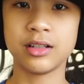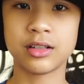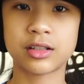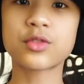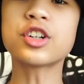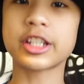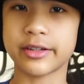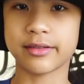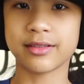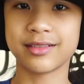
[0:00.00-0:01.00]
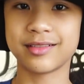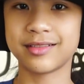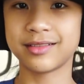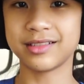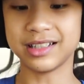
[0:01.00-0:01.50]
Just for this.
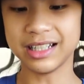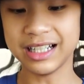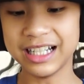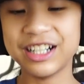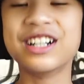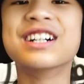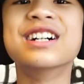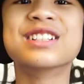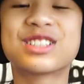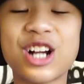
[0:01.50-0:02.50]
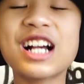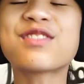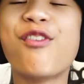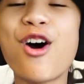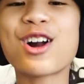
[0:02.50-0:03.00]
That's so expensive.
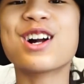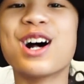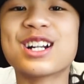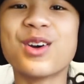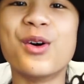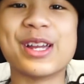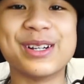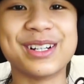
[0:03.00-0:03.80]
Just for a toy.